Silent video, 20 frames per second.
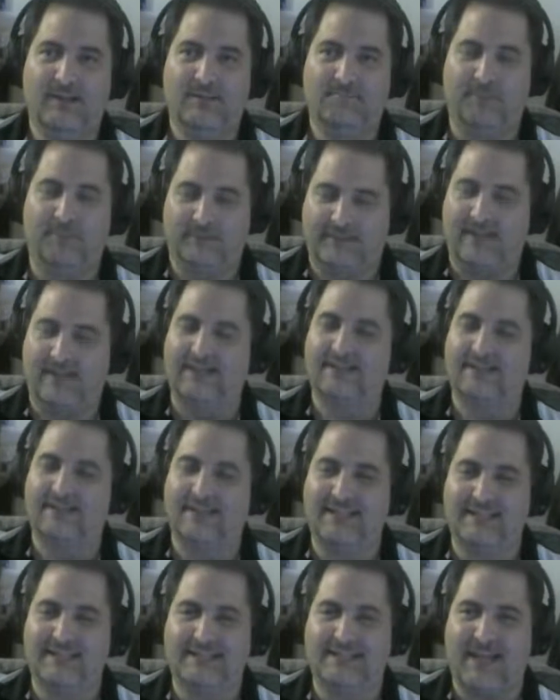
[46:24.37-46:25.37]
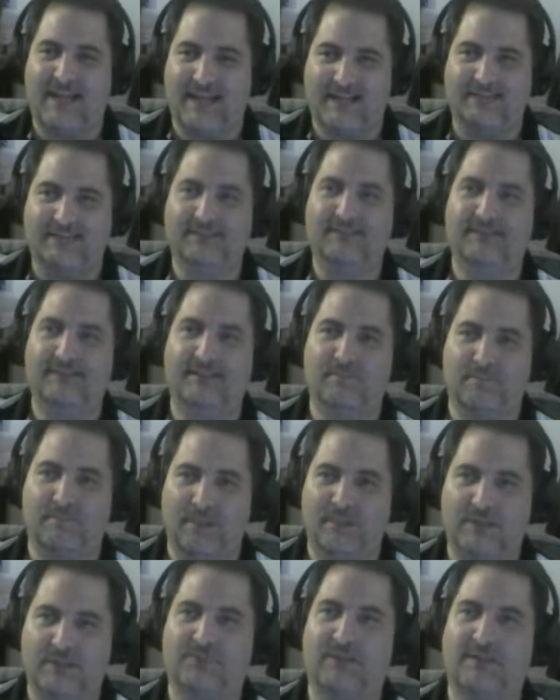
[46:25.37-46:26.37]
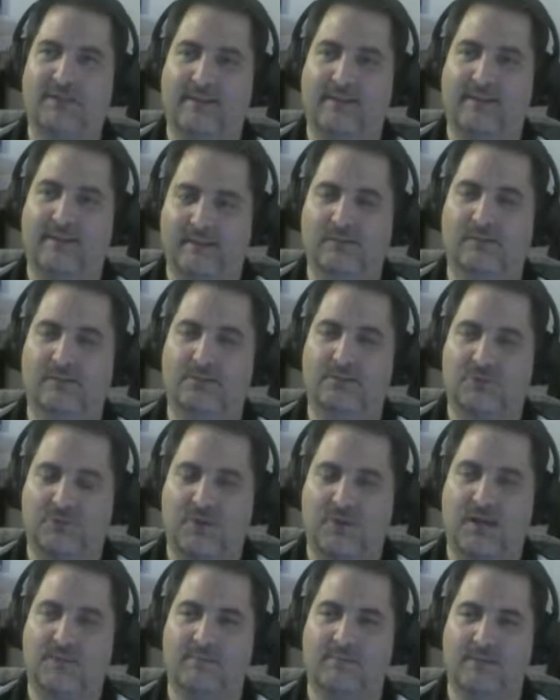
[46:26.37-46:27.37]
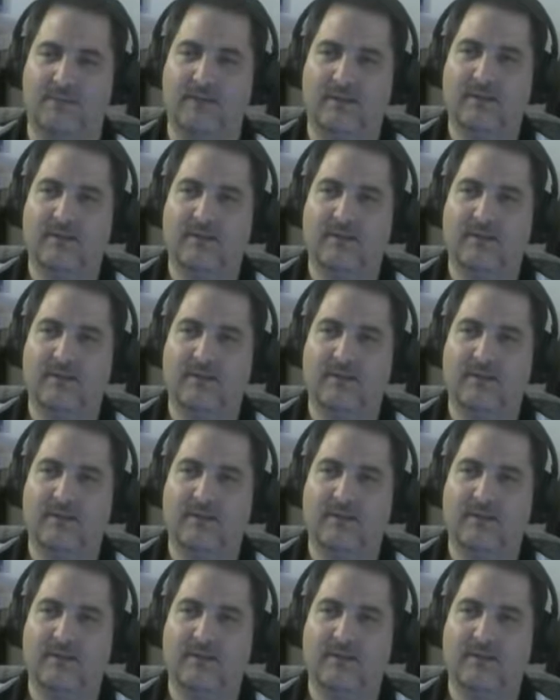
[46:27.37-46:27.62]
But that is exactly the best way that I can describe it.